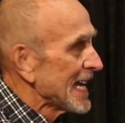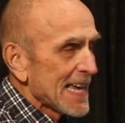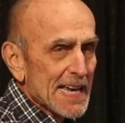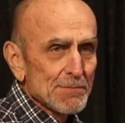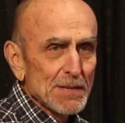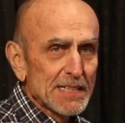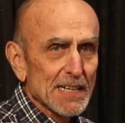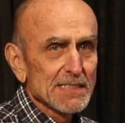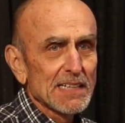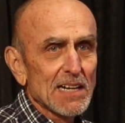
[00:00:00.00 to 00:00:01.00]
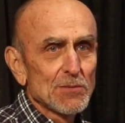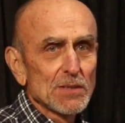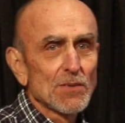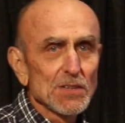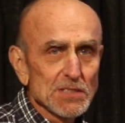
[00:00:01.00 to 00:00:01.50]
And because you got rid
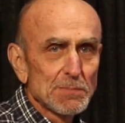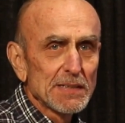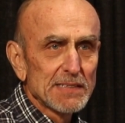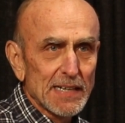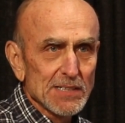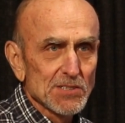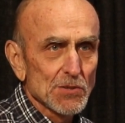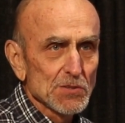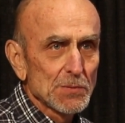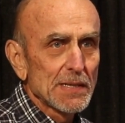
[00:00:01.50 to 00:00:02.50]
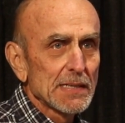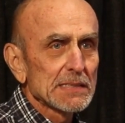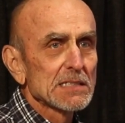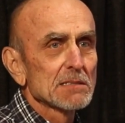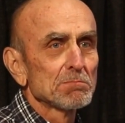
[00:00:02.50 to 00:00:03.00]
of all these big dinosaurs, we had
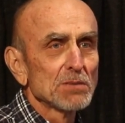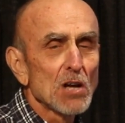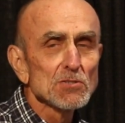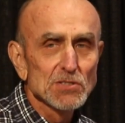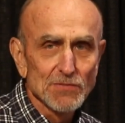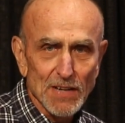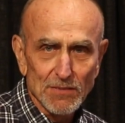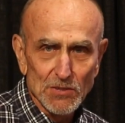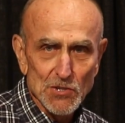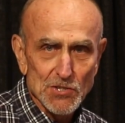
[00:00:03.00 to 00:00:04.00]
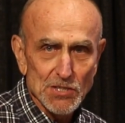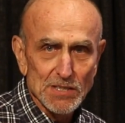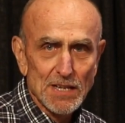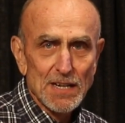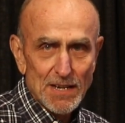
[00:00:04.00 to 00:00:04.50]
explosive
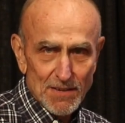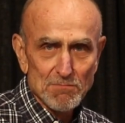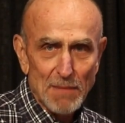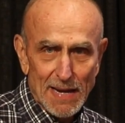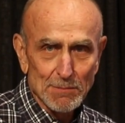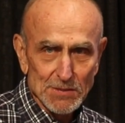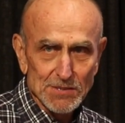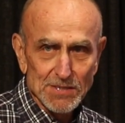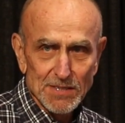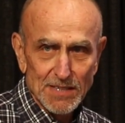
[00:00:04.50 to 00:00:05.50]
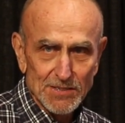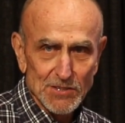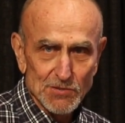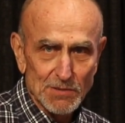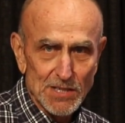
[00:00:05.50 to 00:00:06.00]
evolution of mammals in
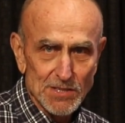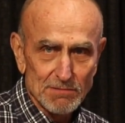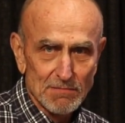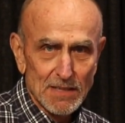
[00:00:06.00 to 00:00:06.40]
this region.